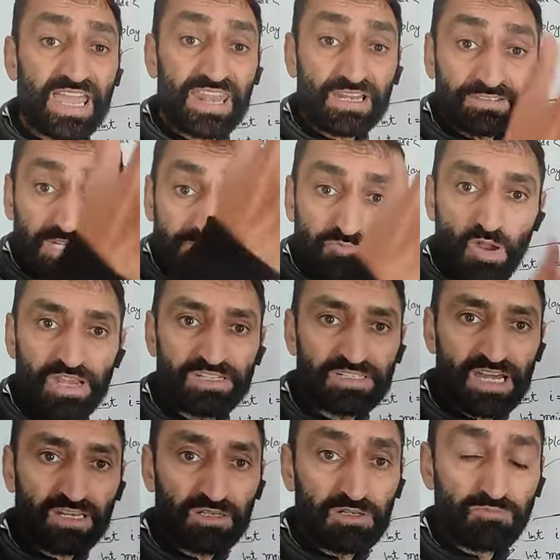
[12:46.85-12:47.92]
character
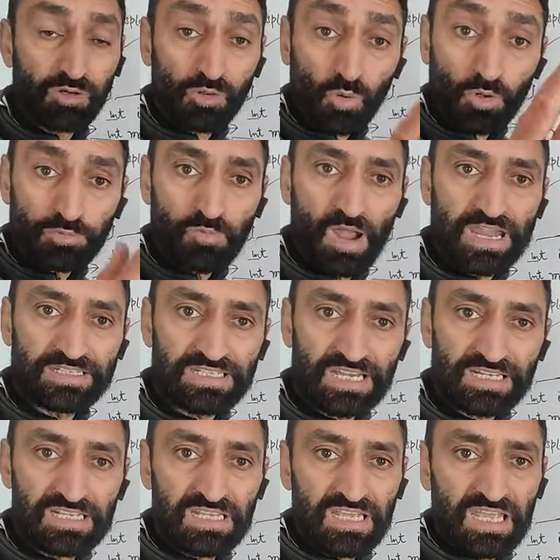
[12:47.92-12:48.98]
pointer, float
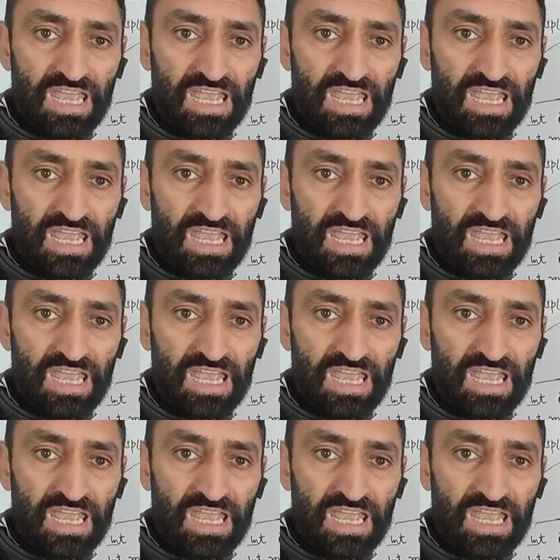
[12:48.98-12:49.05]
pointer,